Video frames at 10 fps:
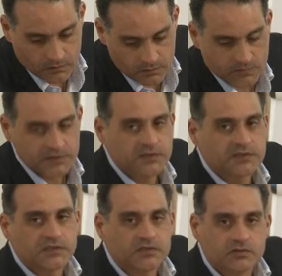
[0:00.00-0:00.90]
So
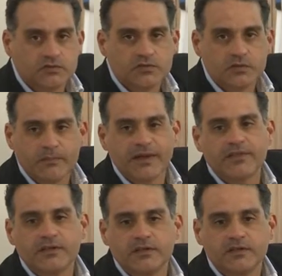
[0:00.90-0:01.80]
it includes the
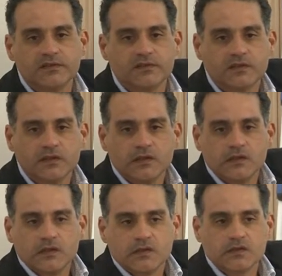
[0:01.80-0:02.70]
method,
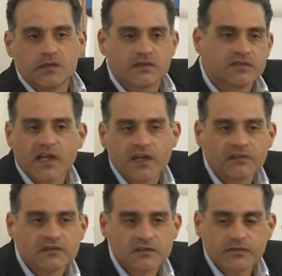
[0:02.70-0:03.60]
the
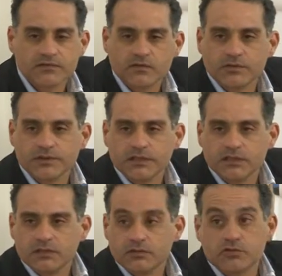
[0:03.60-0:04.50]
contents of
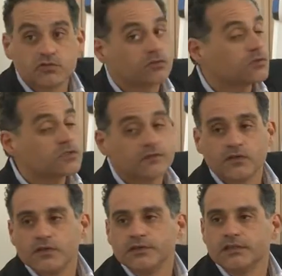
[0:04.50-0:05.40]
learning, the source of
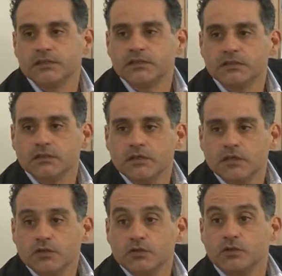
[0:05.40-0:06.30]
learning,
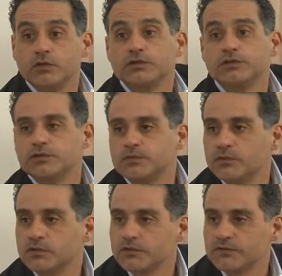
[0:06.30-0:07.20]
the learner
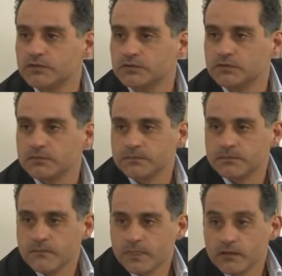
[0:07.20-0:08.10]
point of view,
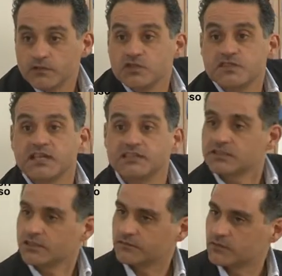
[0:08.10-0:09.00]
the
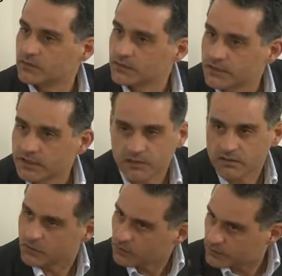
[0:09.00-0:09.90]
setting of the learning,
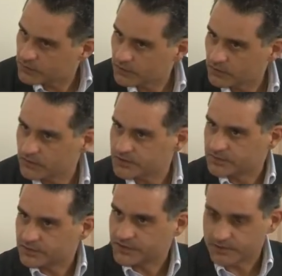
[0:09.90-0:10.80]
all, the, all this
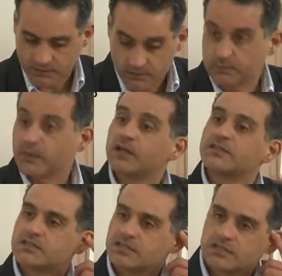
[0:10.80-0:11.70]
material, the
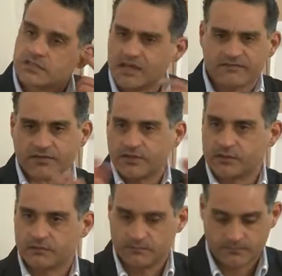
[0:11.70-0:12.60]
policies, everything.